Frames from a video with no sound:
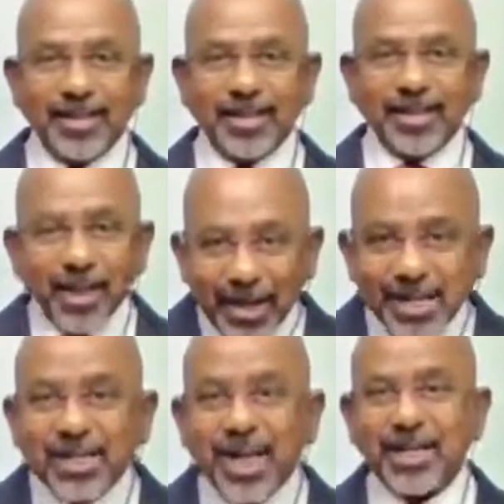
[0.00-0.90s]
The race
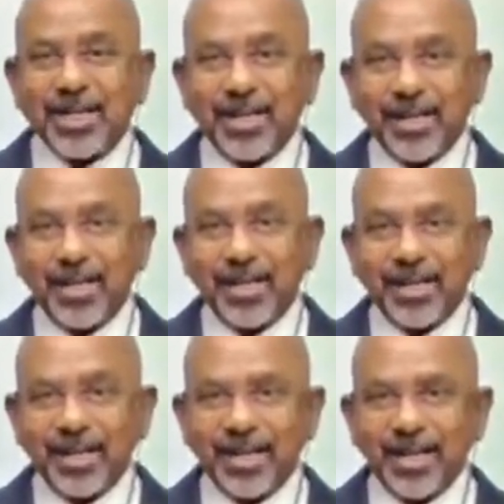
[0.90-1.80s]
started.
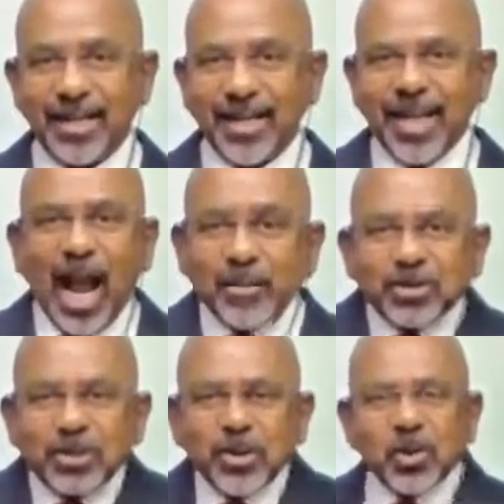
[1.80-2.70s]
After
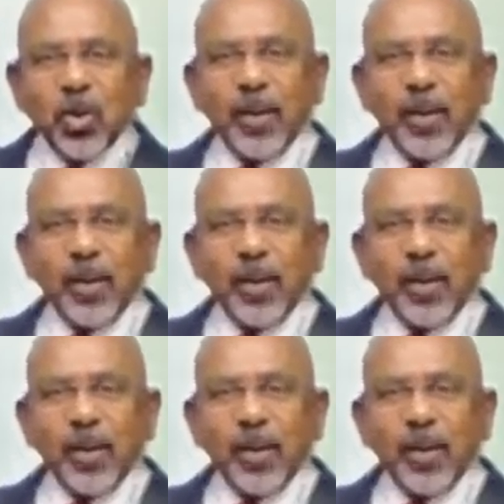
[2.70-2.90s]
about two minutes,